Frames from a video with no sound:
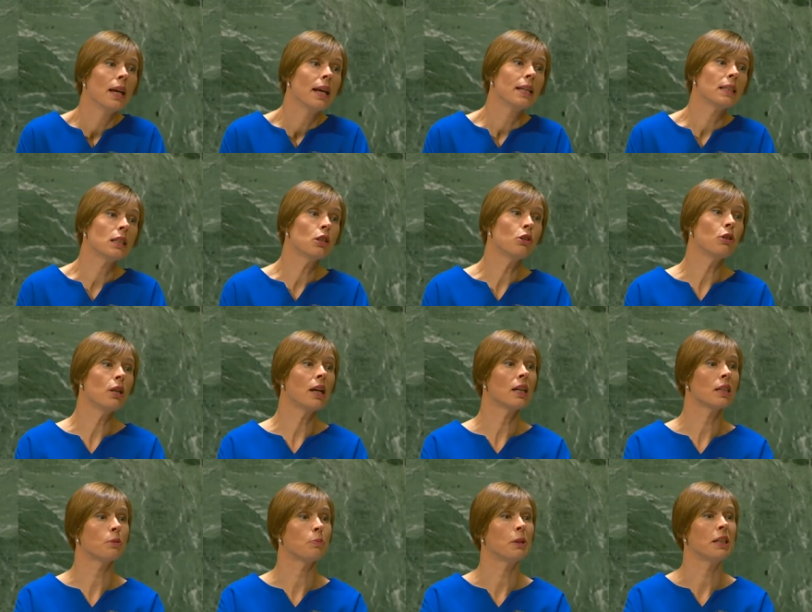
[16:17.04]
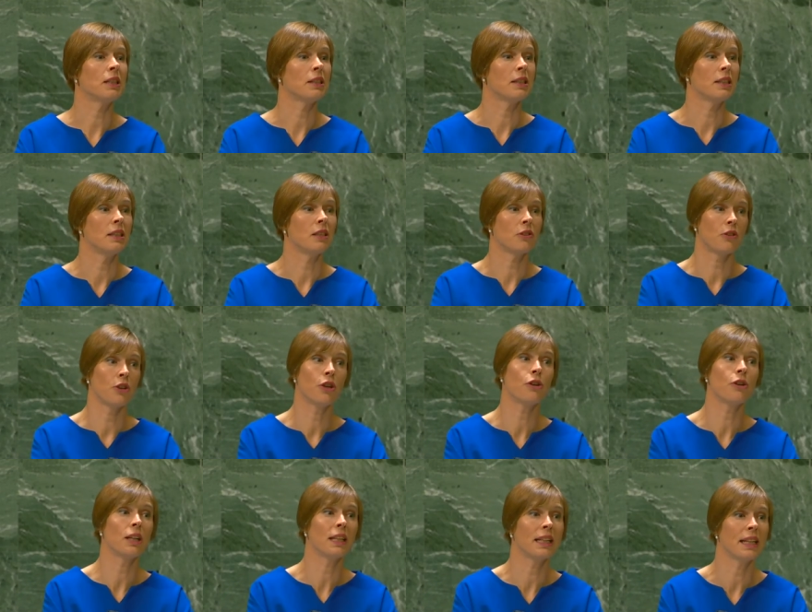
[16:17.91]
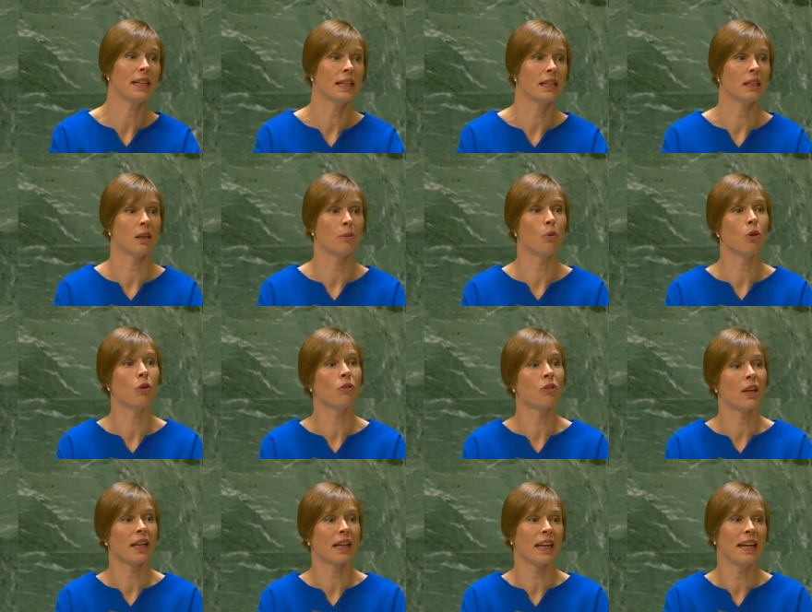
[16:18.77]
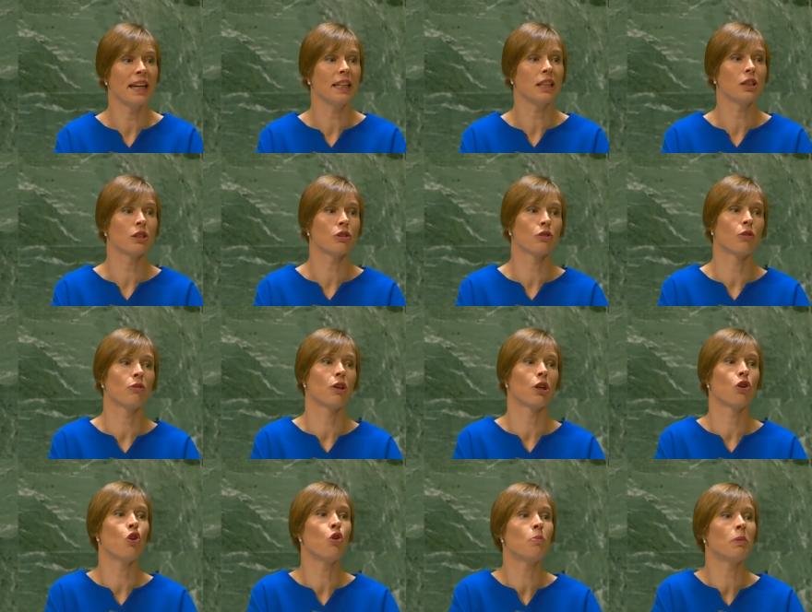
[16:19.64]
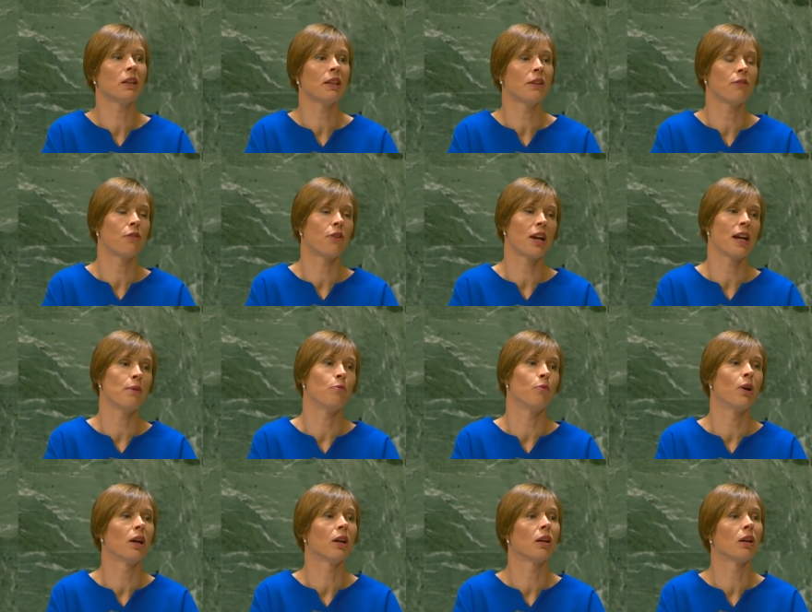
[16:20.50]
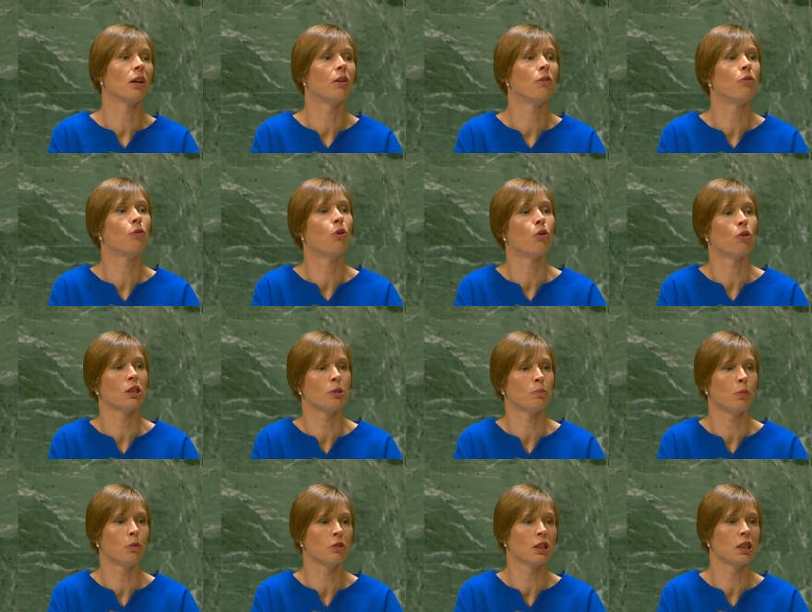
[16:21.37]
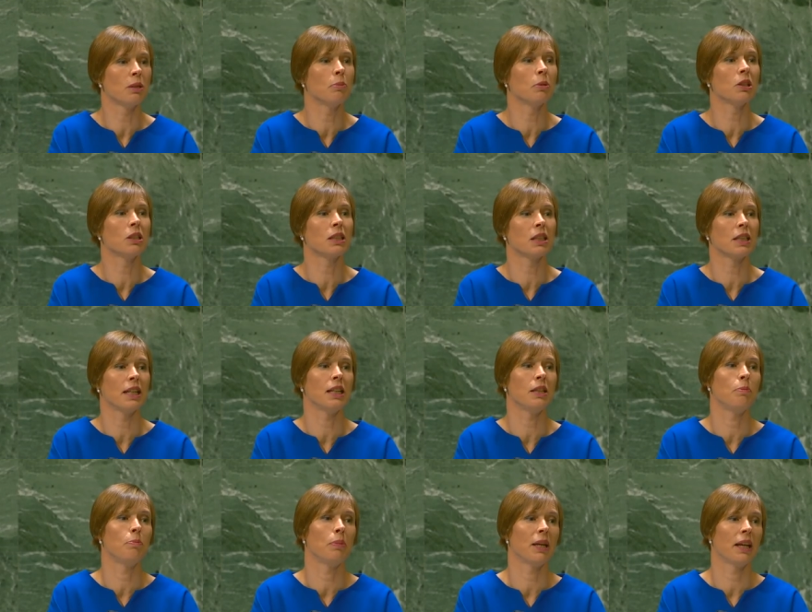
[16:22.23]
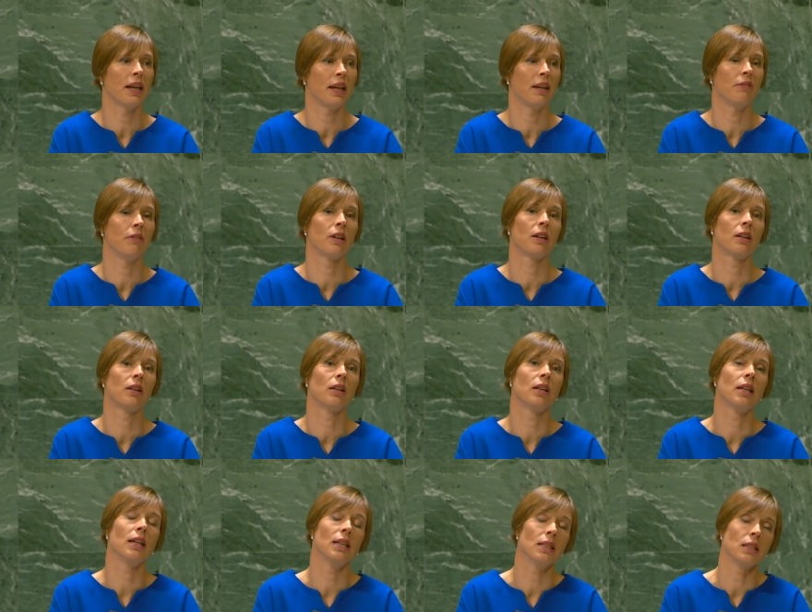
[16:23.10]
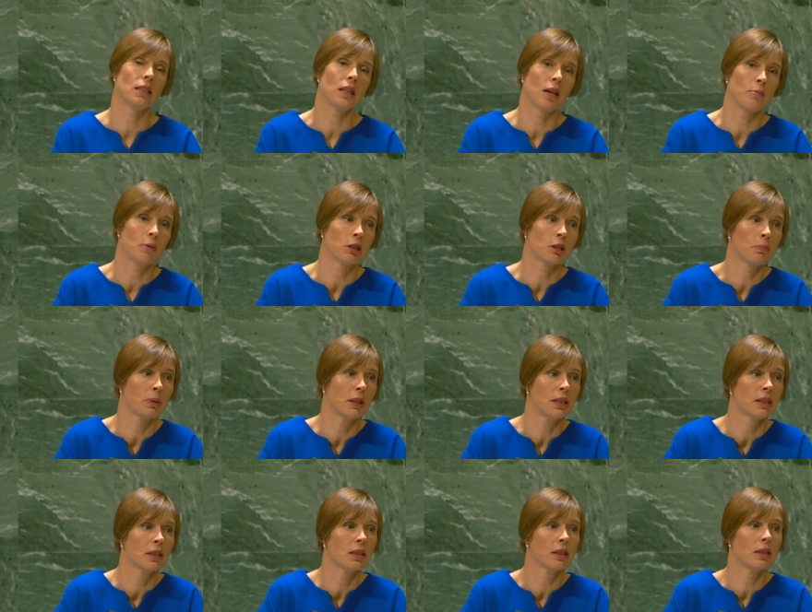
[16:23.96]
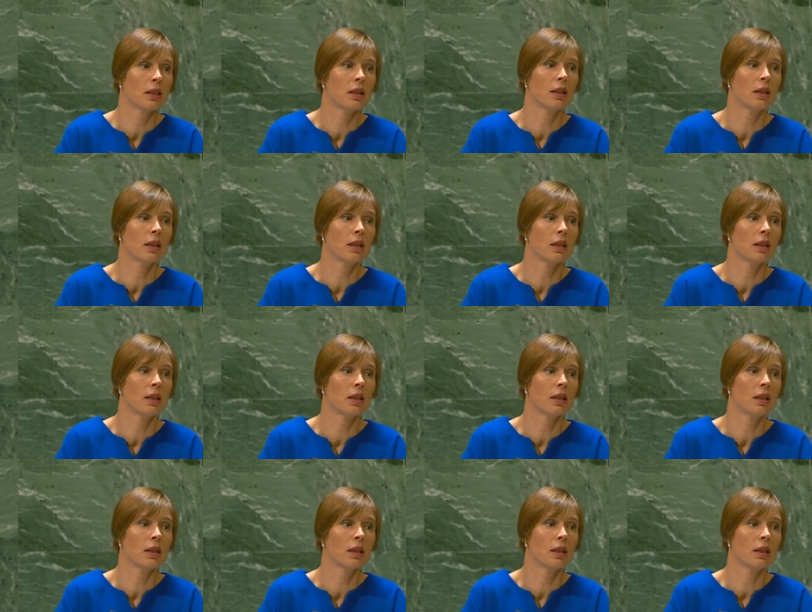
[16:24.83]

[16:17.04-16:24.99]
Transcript: Estonia has been since the early days among the creators of the normative framework for responsible state behavior in cyberspace.